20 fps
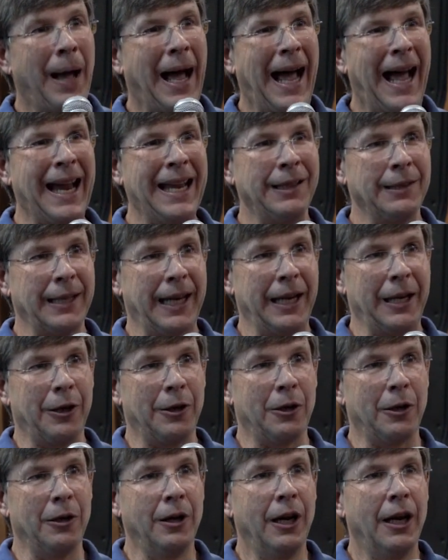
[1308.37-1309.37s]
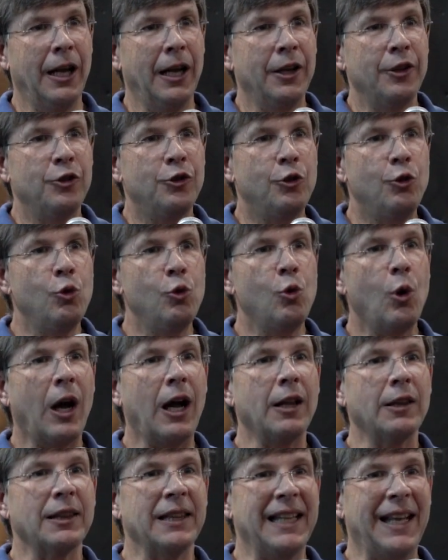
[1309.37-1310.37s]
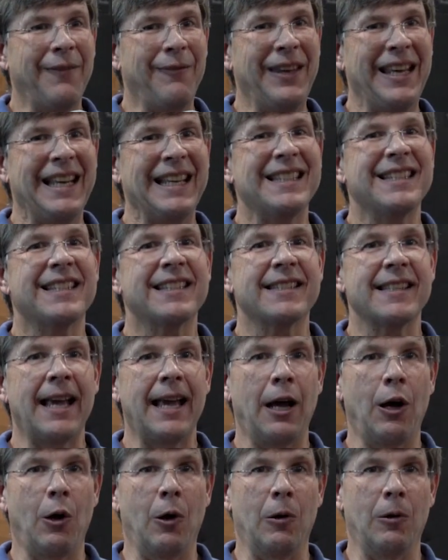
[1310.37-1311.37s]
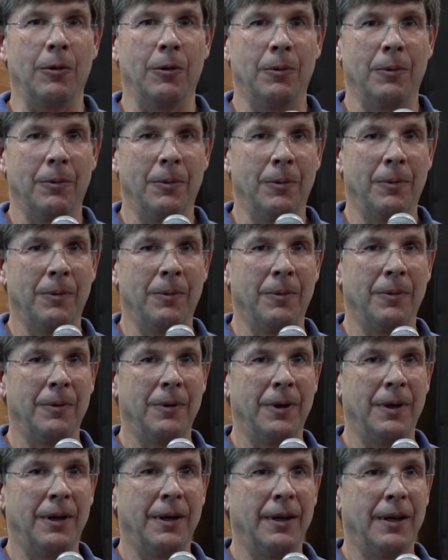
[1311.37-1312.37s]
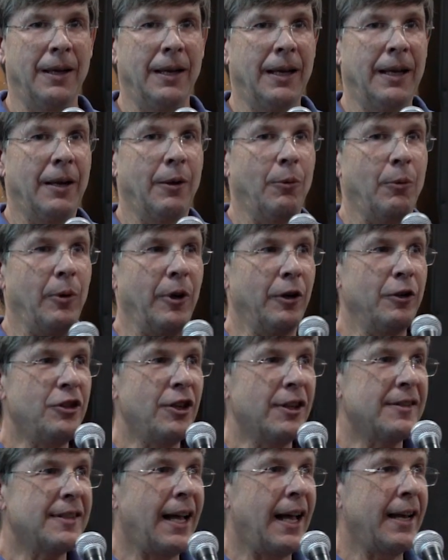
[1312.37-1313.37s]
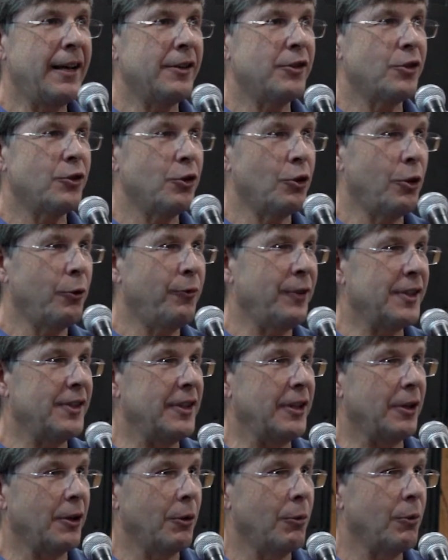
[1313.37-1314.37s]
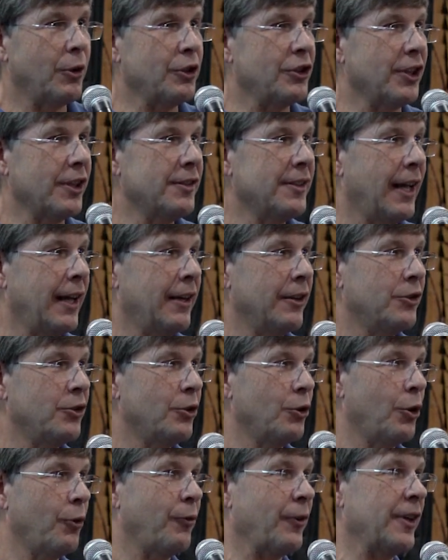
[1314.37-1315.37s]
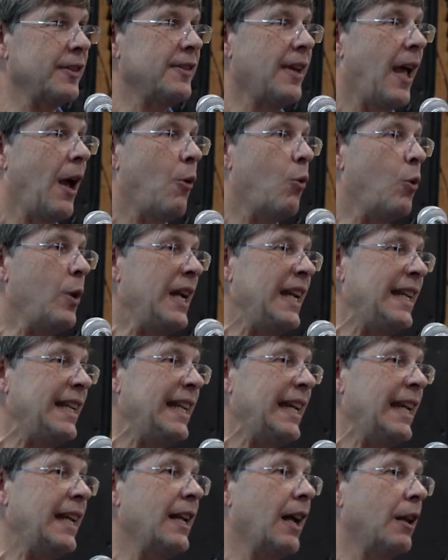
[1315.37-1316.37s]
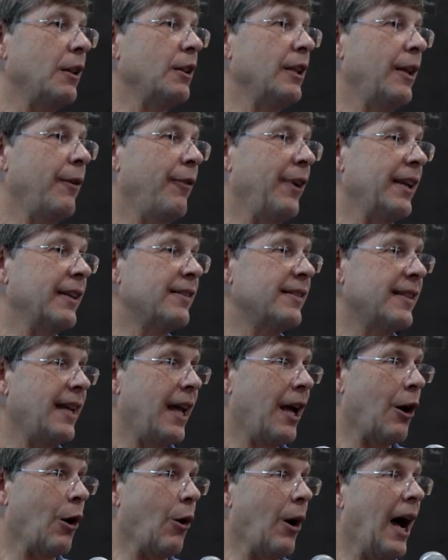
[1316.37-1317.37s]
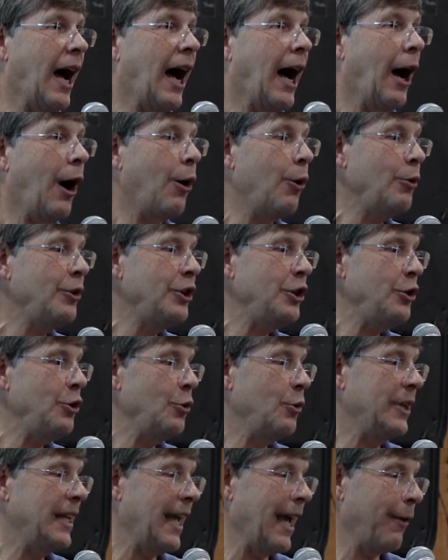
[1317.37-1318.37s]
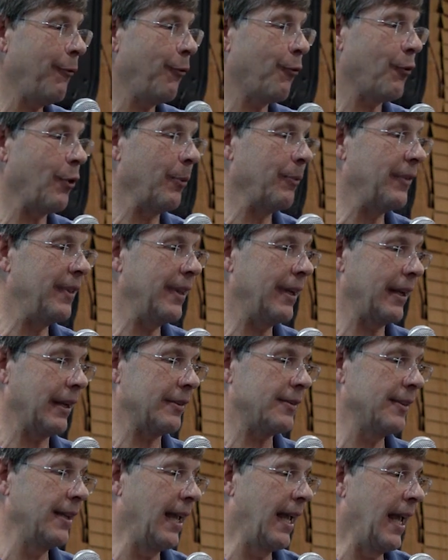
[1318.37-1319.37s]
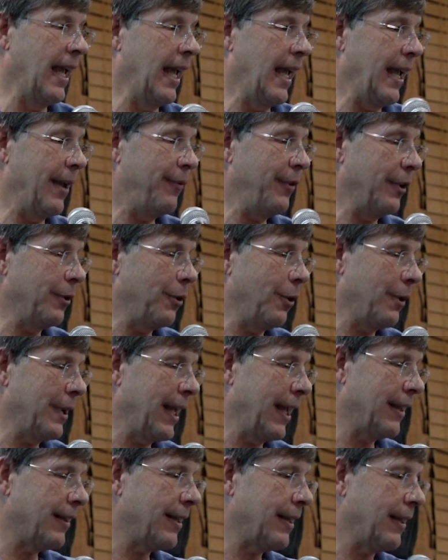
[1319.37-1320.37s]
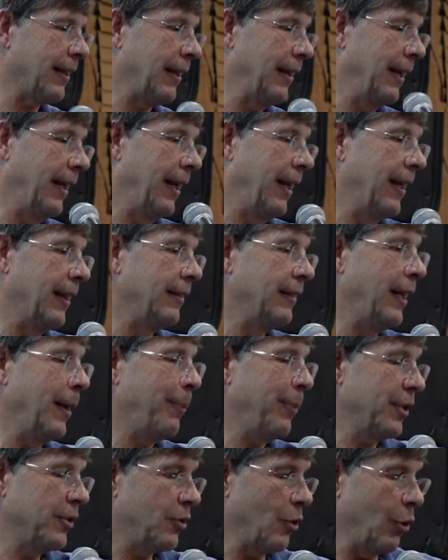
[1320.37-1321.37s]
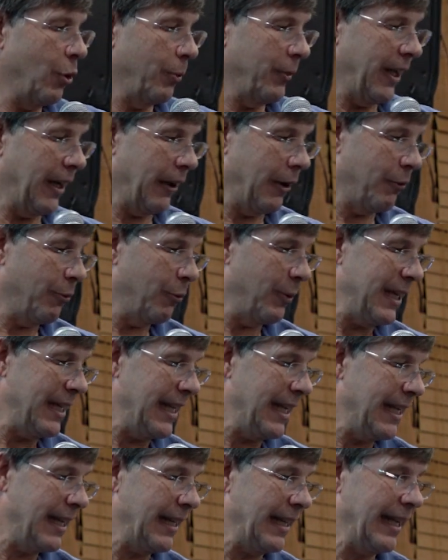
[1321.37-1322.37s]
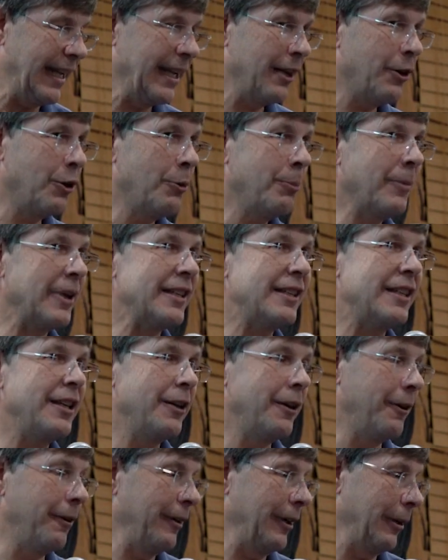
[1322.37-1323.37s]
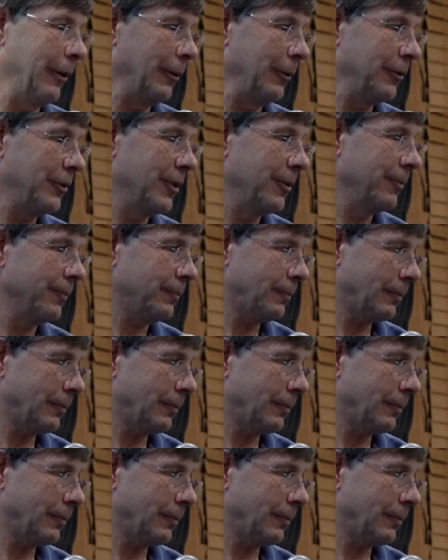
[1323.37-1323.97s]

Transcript: bilayer to a living cell? We're just on a surface here. We're just on a surface. We need a living cell. How do you get from this? If you look at the liposome there, we need inner materials.